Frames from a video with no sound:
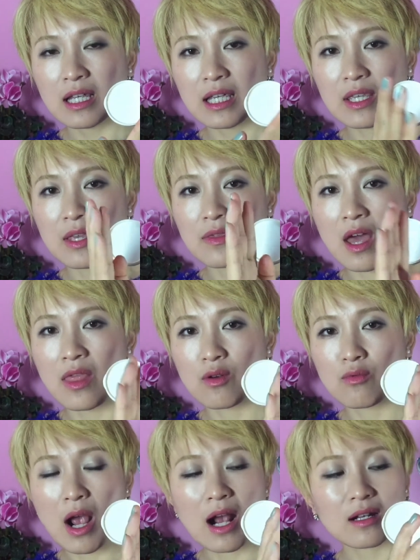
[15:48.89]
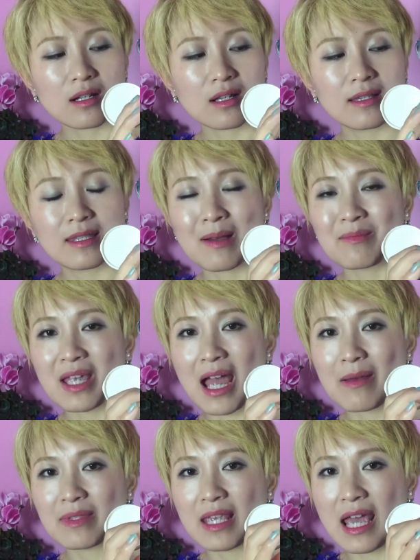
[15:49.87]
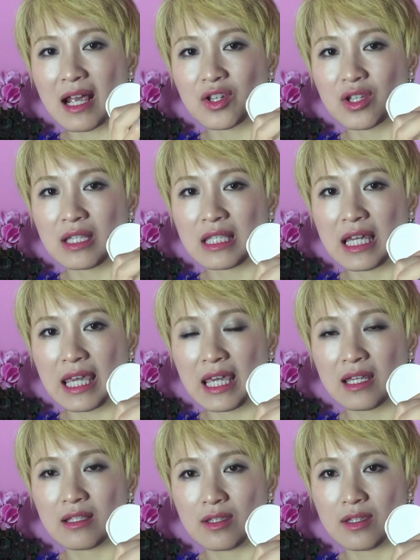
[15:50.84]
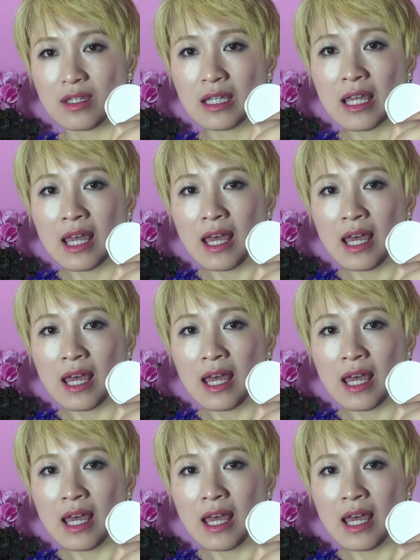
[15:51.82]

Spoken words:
get another round, because sometimes actually the end